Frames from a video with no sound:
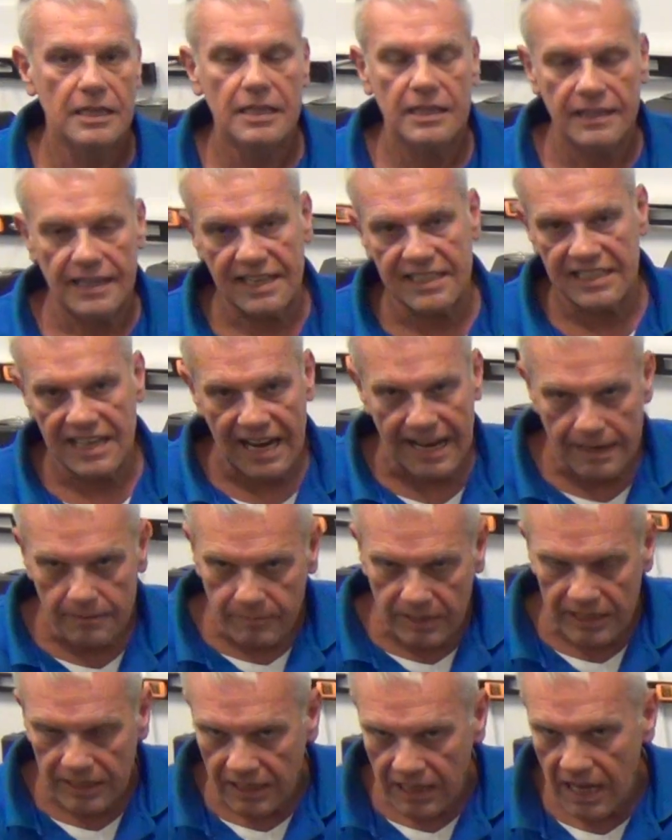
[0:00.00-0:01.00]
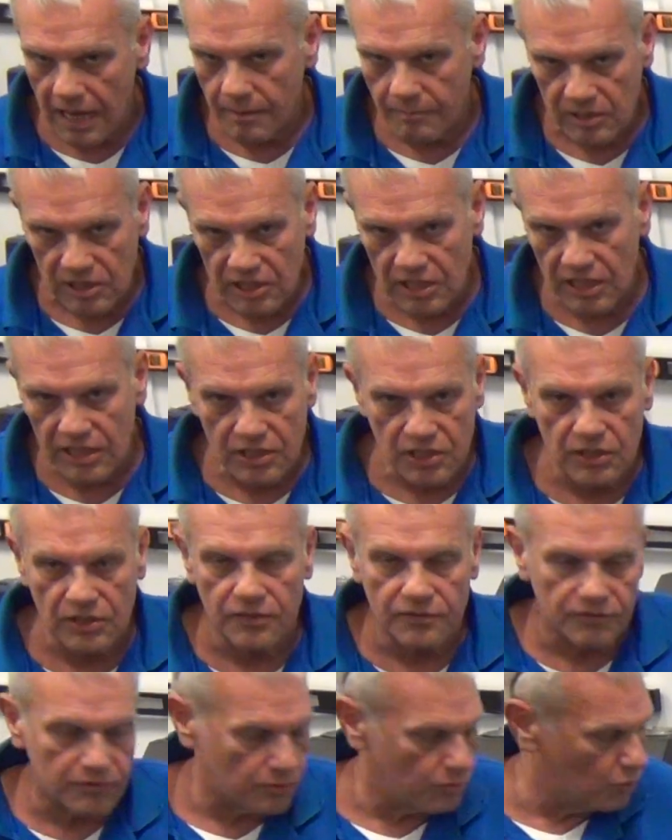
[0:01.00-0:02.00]
That's ambient condensation
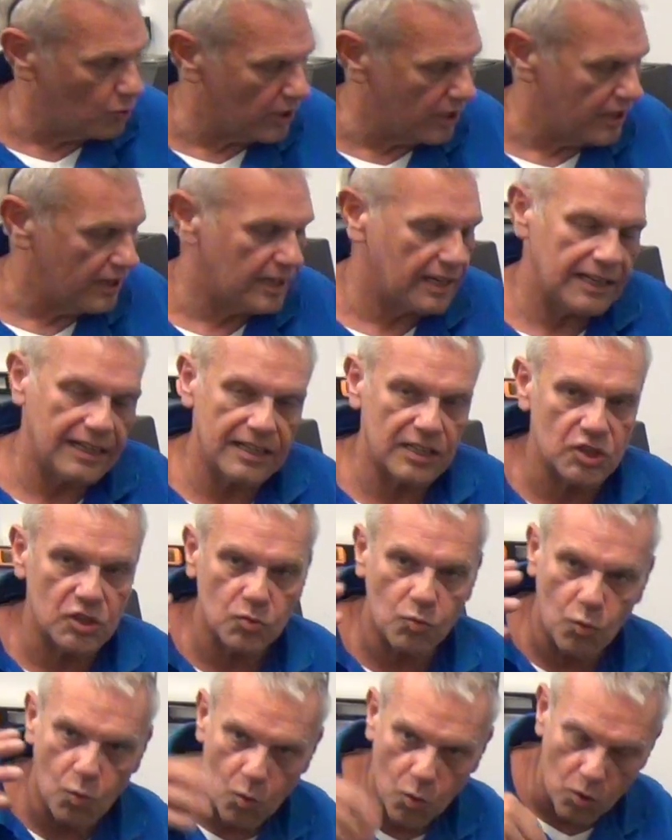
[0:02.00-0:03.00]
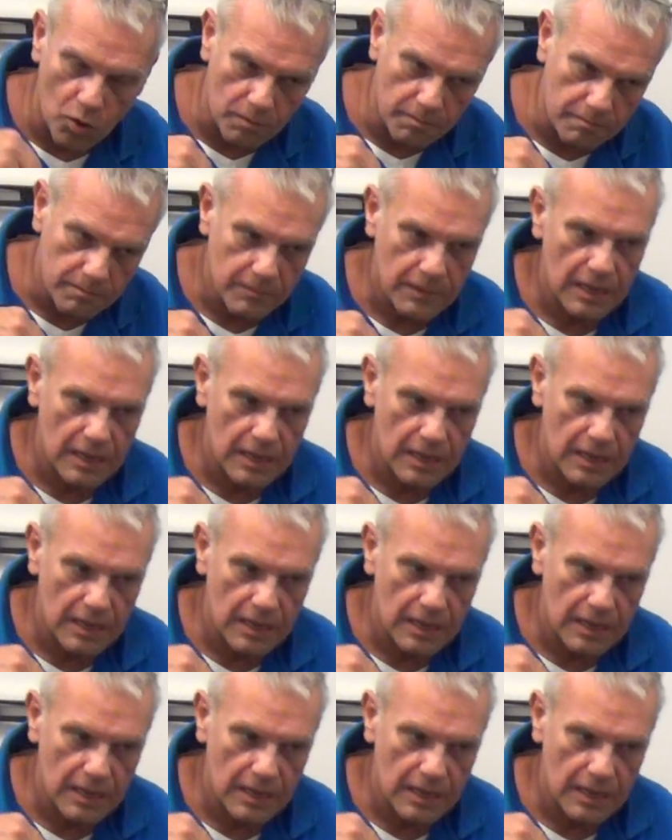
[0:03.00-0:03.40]
from where it gets warm